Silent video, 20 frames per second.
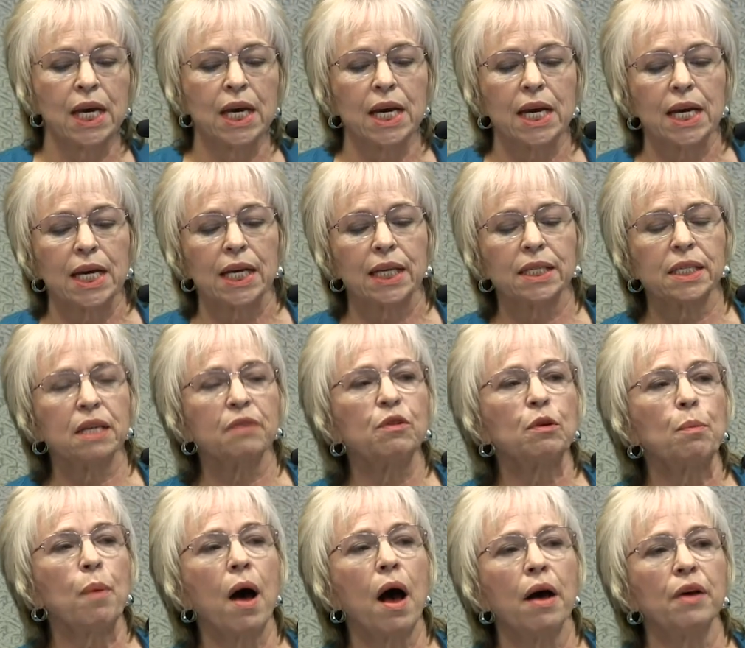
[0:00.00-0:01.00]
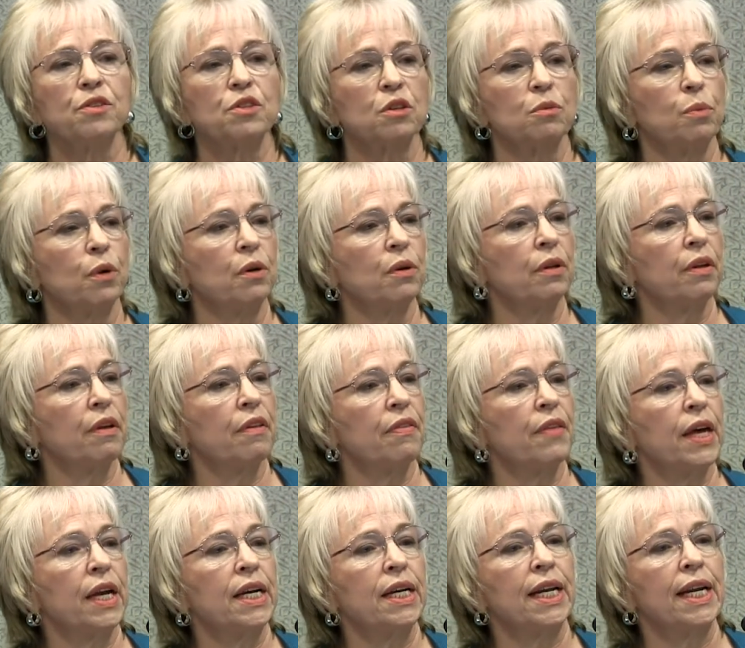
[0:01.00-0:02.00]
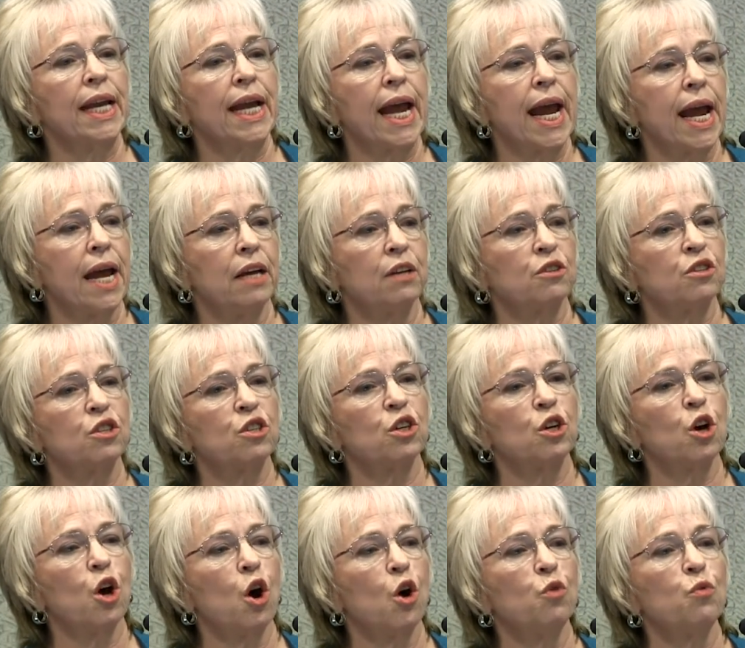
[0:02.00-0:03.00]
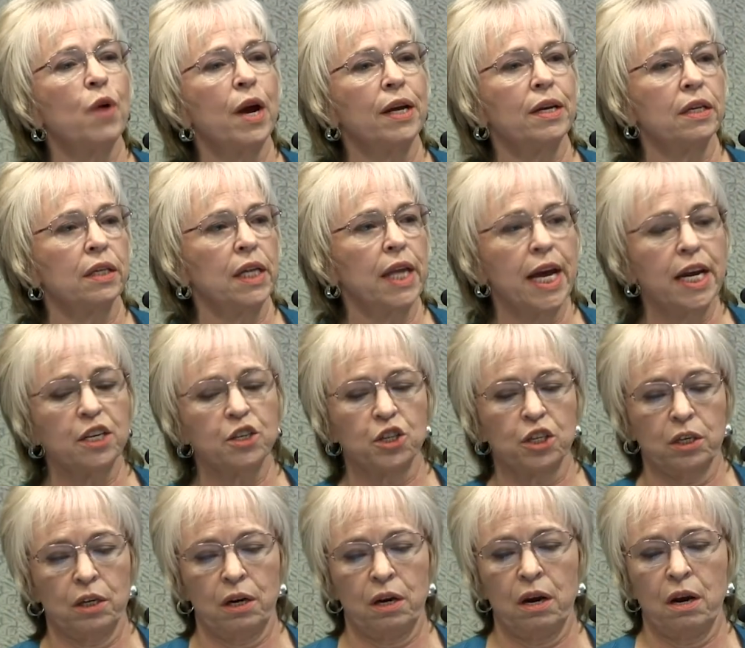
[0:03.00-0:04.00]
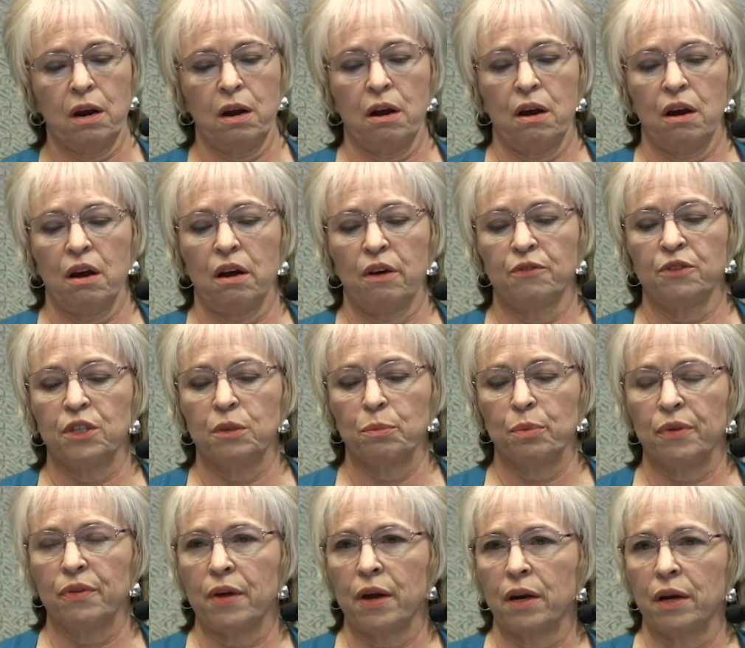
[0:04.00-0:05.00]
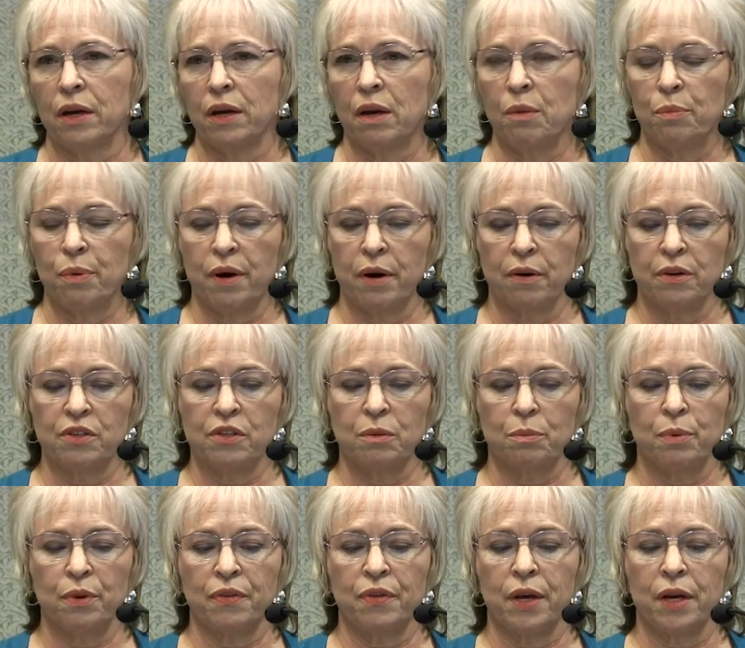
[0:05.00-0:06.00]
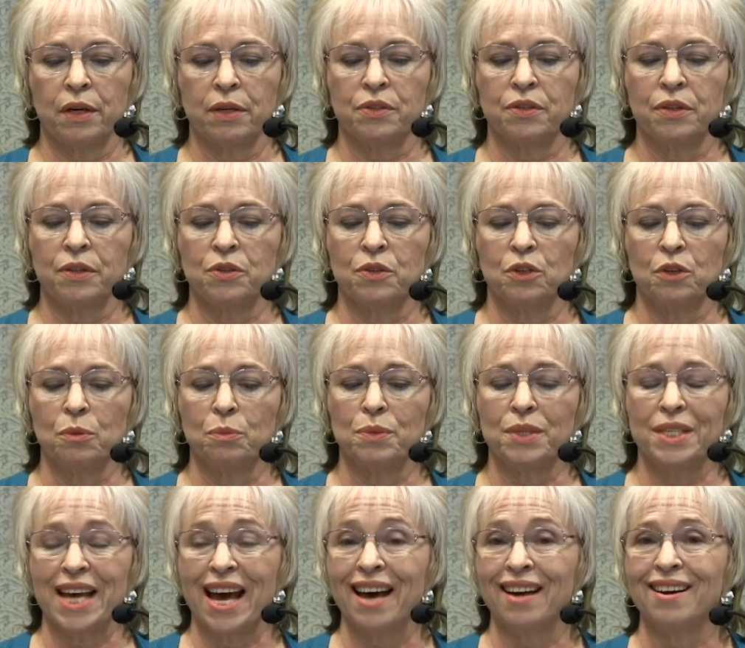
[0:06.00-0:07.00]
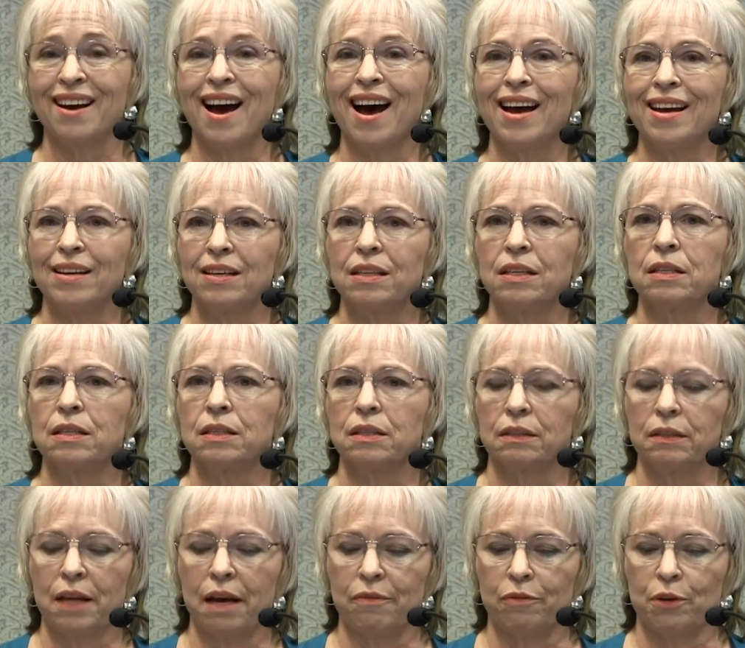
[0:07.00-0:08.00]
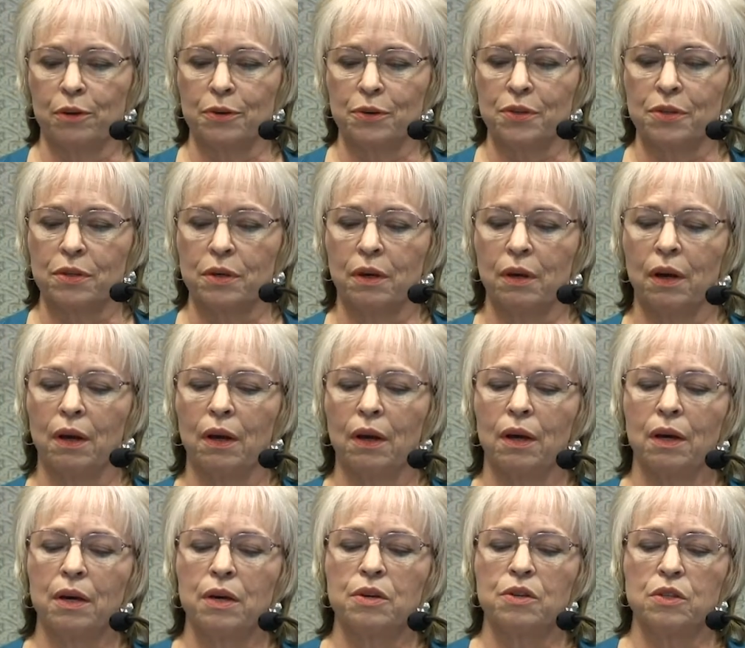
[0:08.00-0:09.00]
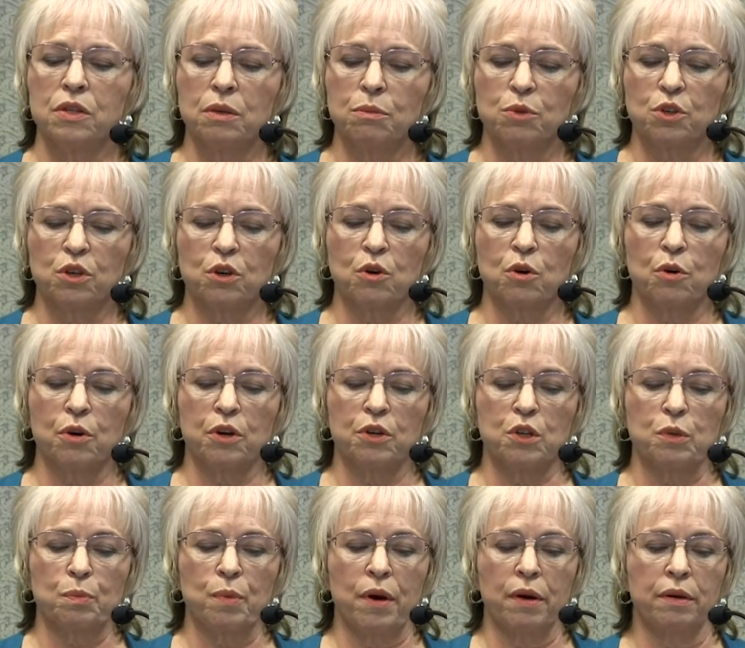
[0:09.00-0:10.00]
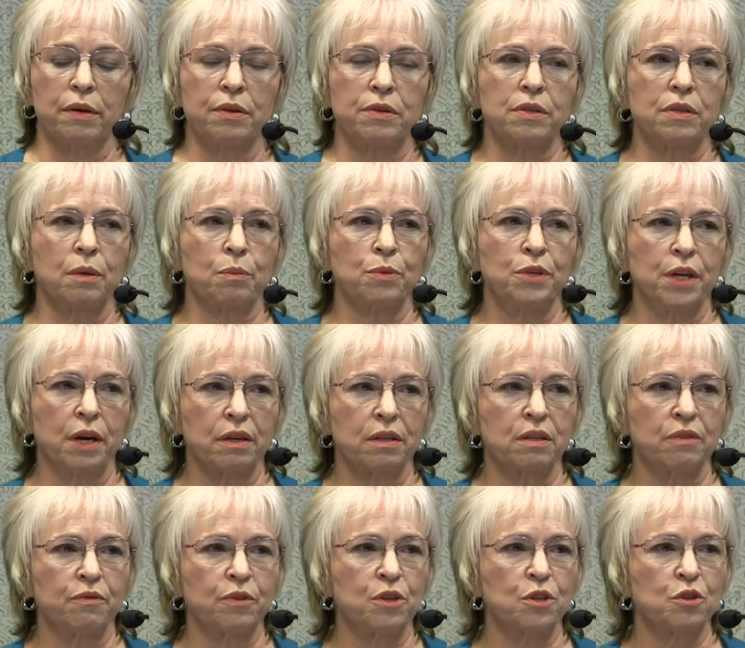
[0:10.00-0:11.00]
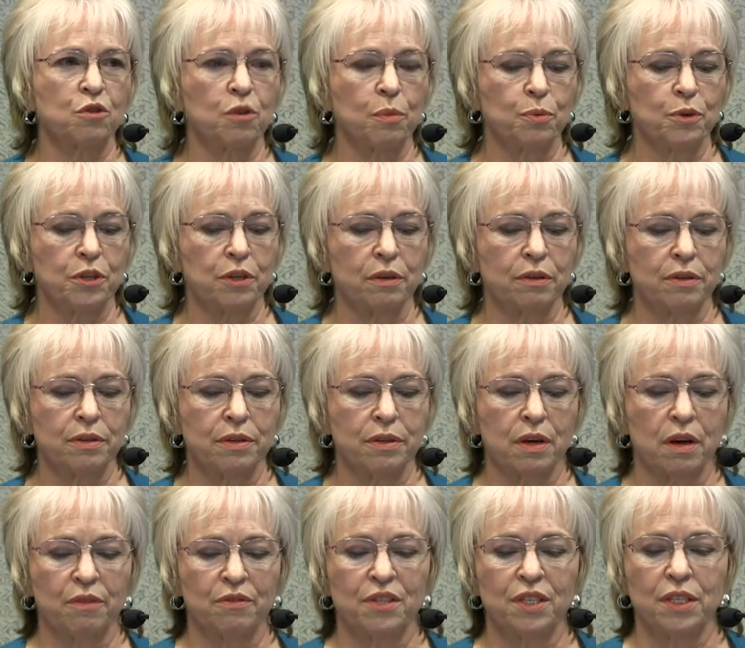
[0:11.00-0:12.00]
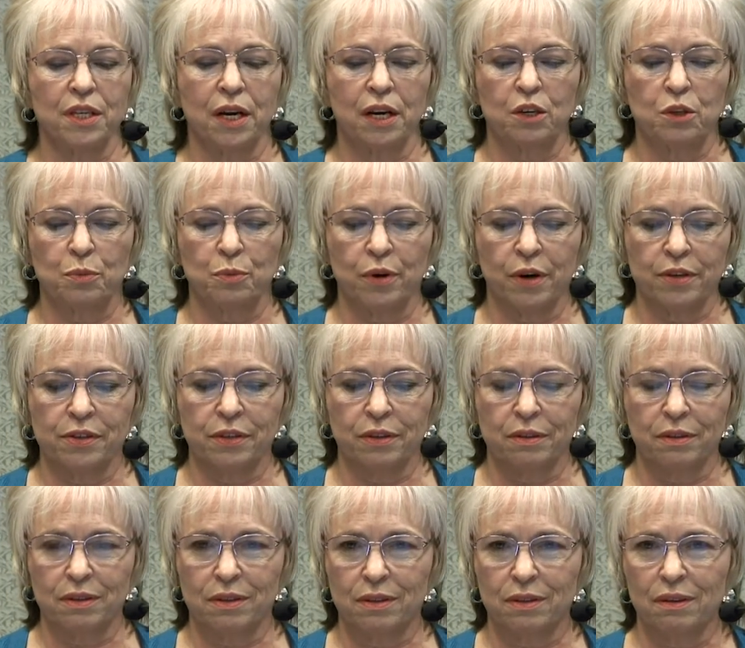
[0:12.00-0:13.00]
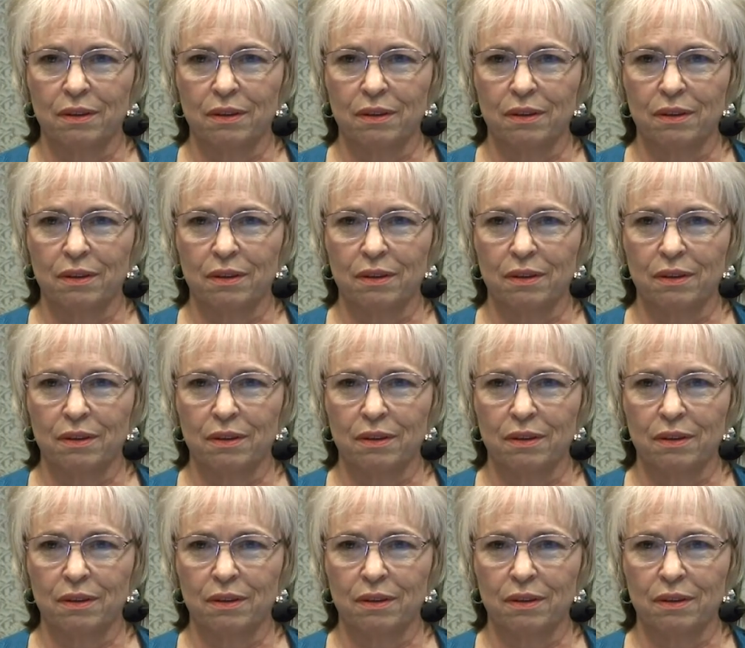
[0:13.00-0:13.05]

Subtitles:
It's even possible that an enhanced co-regulation of sympathetic and parasympathetic systems at heightened levels seems to correspond to subjective descriptions of stage presence,